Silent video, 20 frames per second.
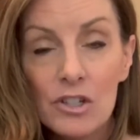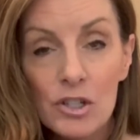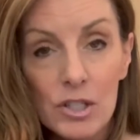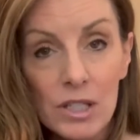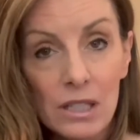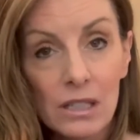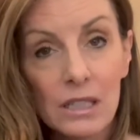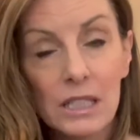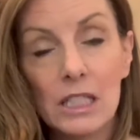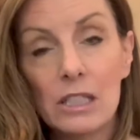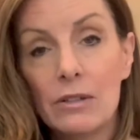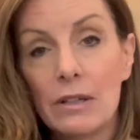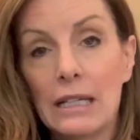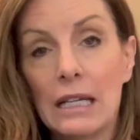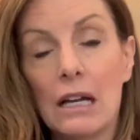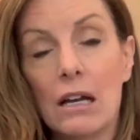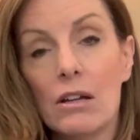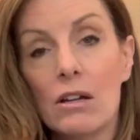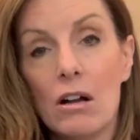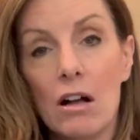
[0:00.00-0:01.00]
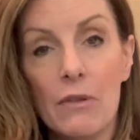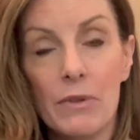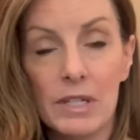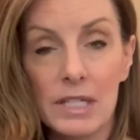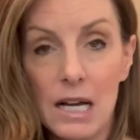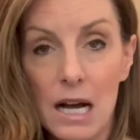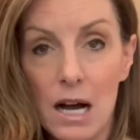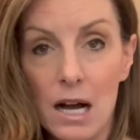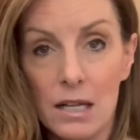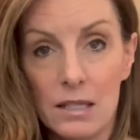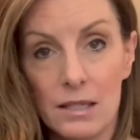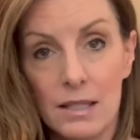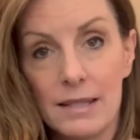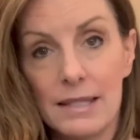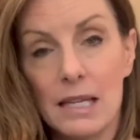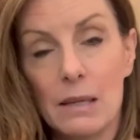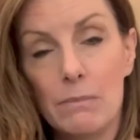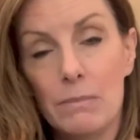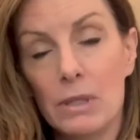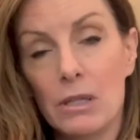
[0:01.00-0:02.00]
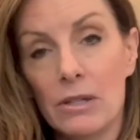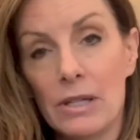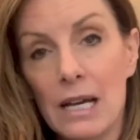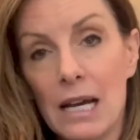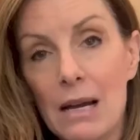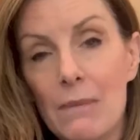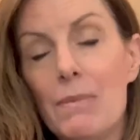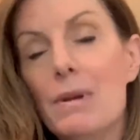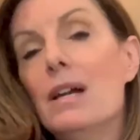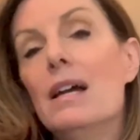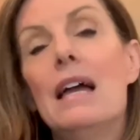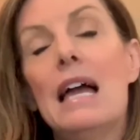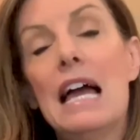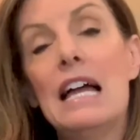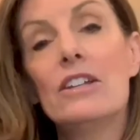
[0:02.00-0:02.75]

just clearing out all the toxins that build up.